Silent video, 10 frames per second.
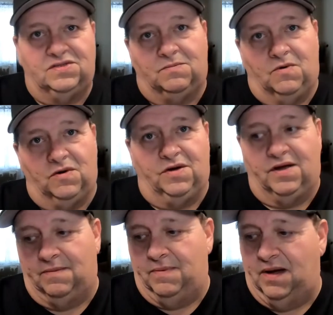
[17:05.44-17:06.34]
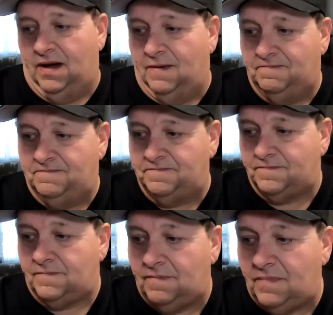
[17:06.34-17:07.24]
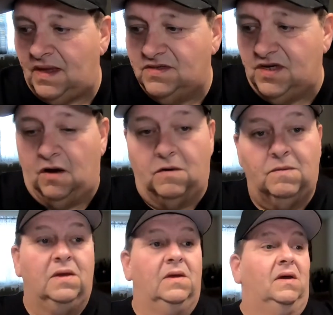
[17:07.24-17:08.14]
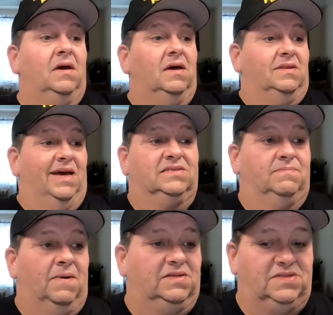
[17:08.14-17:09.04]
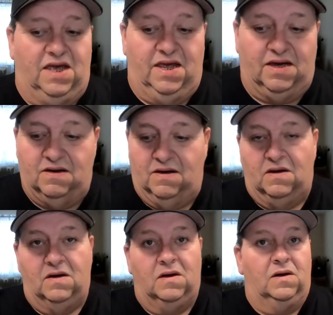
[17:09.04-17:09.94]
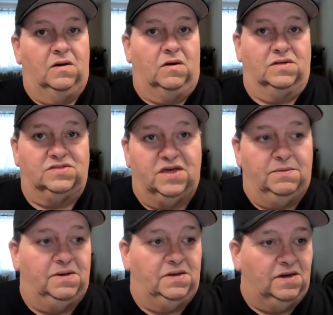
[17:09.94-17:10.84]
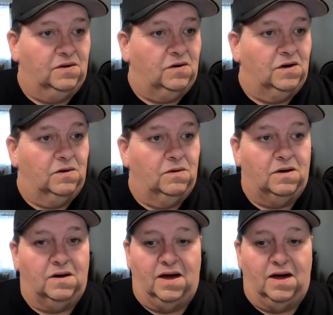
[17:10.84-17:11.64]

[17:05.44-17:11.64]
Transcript: the more you're going to pay. So, that's my take on CBD oil.